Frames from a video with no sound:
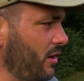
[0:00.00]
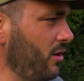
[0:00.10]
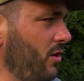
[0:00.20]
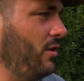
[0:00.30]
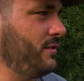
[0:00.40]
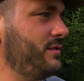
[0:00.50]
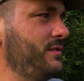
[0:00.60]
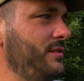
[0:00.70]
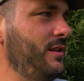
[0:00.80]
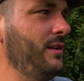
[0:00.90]
a
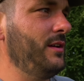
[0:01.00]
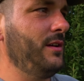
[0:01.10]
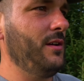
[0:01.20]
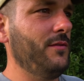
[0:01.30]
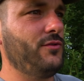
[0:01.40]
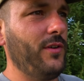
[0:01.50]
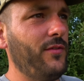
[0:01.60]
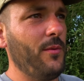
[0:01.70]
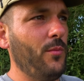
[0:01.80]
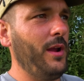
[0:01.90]
lot of
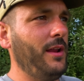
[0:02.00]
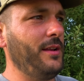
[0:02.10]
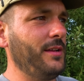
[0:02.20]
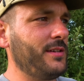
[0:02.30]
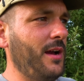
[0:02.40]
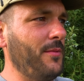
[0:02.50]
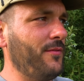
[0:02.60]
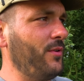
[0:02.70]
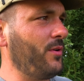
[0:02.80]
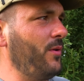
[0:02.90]
drifting weed and it's coming
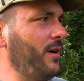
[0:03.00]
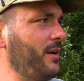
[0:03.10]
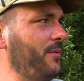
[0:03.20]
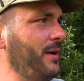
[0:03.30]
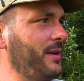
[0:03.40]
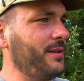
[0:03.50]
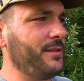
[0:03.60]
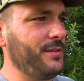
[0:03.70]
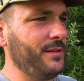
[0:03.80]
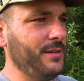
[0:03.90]
through quite quick.
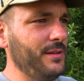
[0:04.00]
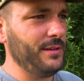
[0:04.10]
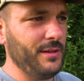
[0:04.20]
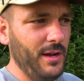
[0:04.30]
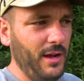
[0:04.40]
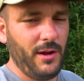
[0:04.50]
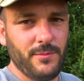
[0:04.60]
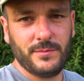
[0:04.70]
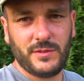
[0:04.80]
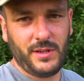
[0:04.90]

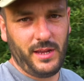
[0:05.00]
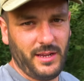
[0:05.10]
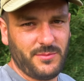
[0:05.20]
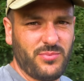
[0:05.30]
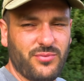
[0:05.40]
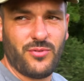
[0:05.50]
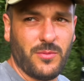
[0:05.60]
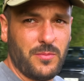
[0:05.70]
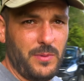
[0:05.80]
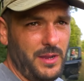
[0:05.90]
Um, so yeah, it's
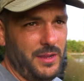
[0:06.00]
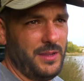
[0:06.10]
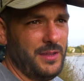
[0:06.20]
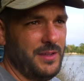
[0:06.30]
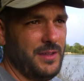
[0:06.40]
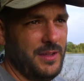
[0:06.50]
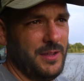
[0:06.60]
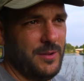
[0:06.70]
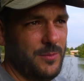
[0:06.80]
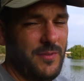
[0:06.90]
probably,
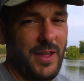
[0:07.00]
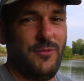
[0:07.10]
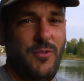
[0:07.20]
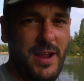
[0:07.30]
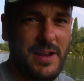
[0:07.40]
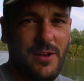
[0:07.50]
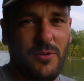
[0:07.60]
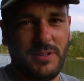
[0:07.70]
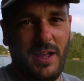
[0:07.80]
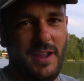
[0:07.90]
we've had a really
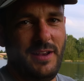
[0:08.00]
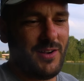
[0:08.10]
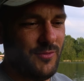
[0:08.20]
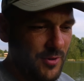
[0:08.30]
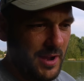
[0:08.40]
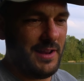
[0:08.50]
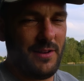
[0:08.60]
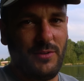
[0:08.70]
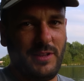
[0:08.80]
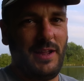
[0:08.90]
long day, like a really
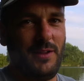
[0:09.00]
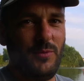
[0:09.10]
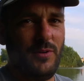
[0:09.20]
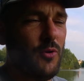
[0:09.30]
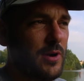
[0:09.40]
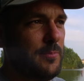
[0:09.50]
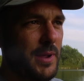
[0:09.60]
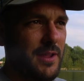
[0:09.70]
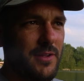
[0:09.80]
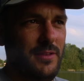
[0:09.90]
long day. We're already
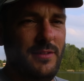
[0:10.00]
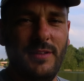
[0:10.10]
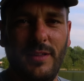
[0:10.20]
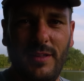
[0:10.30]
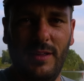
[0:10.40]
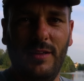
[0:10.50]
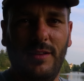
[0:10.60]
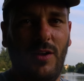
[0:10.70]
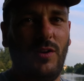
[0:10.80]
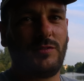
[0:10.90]
beaten
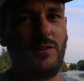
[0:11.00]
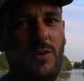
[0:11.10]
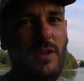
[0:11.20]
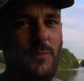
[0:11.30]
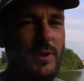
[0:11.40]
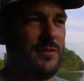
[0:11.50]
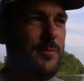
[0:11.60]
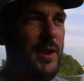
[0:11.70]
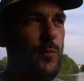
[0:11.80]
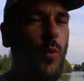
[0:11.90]
last night, went to
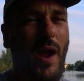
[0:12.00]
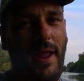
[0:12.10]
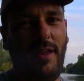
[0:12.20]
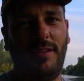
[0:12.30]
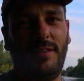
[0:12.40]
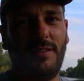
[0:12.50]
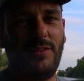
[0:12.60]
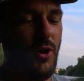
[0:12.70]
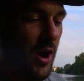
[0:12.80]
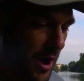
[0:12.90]
bed wet,
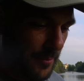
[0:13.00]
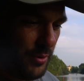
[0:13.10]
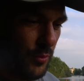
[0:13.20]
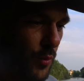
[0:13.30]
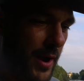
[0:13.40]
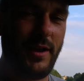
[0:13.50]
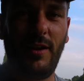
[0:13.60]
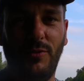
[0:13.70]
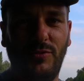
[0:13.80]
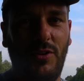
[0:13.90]
got up, wet
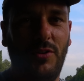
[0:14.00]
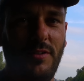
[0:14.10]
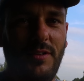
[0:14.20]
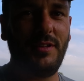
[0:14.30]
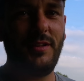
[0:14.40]
clothes on,